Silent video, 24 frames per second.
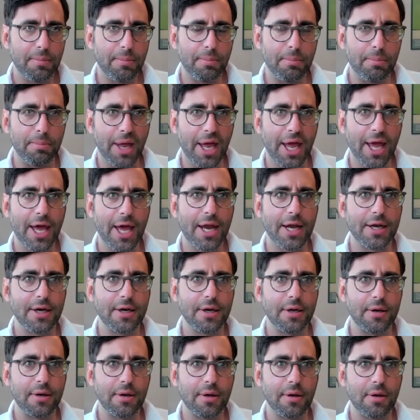
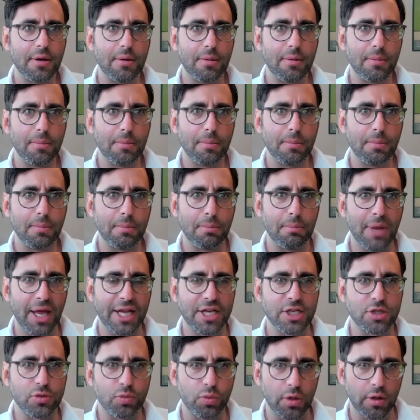man
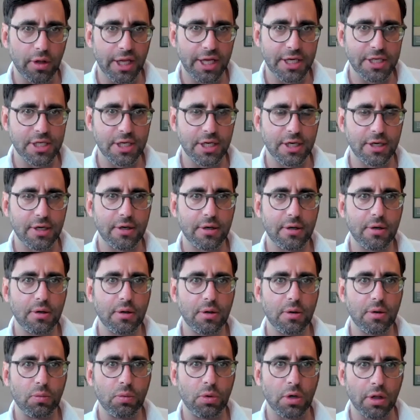makes religion,
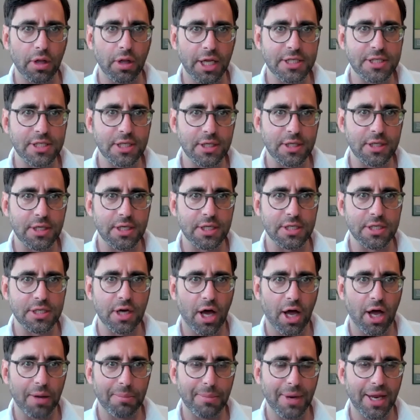religion does
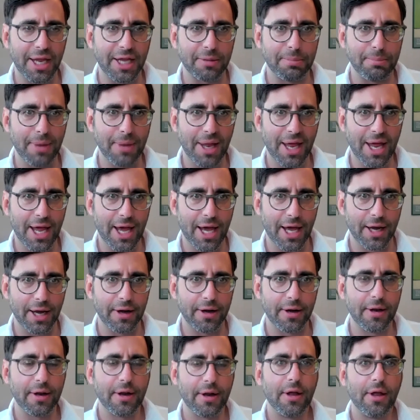not make
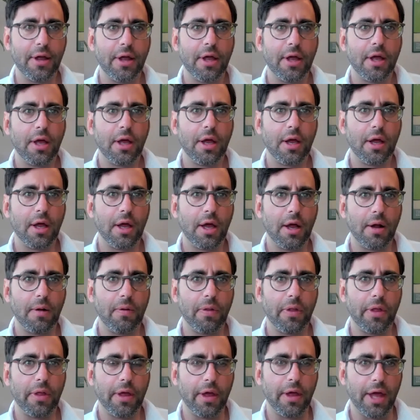man,
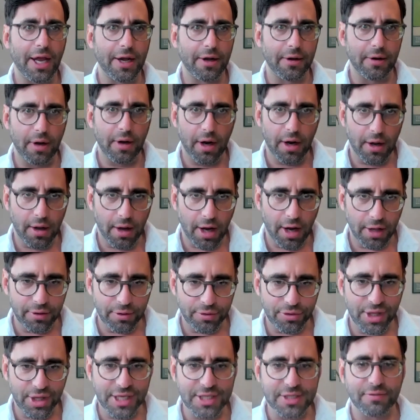and
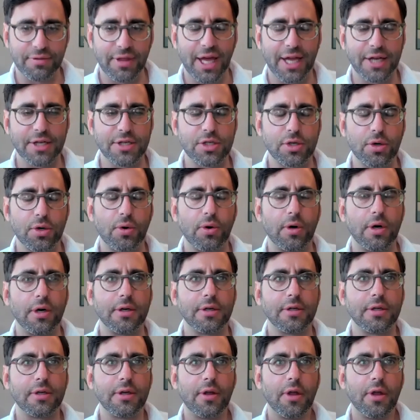other things of that
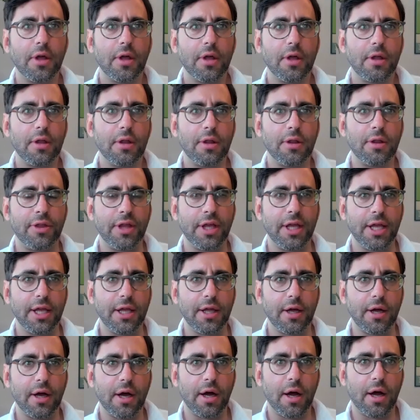sort,
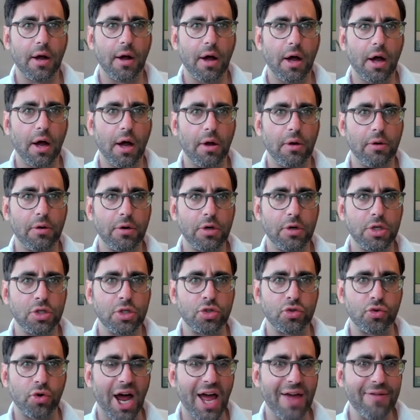the
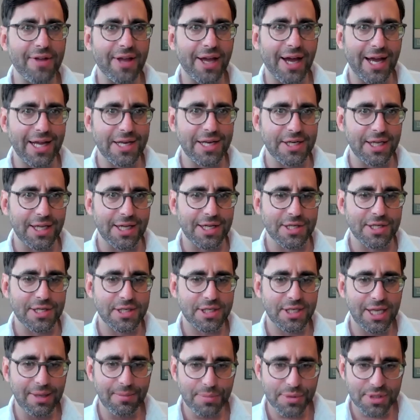driving idea
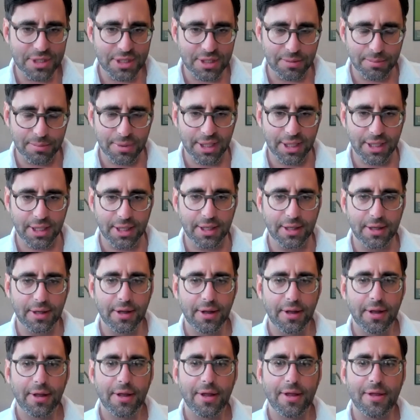seems to be
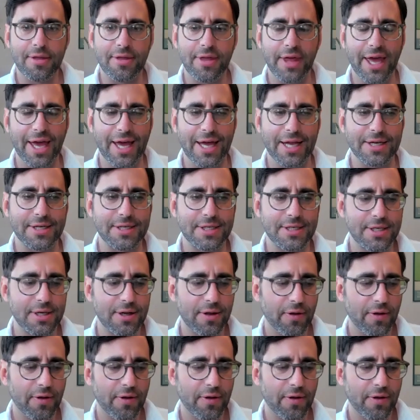that